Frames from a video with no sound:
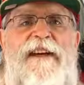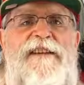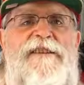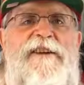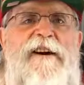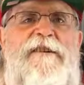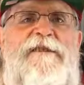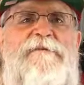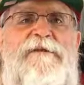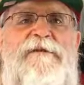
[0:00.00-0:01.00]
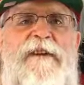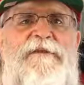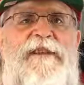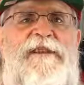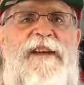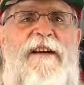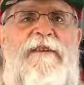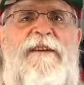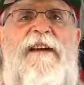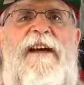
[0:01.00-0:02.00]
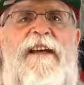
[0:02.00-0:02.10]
His longest was 57.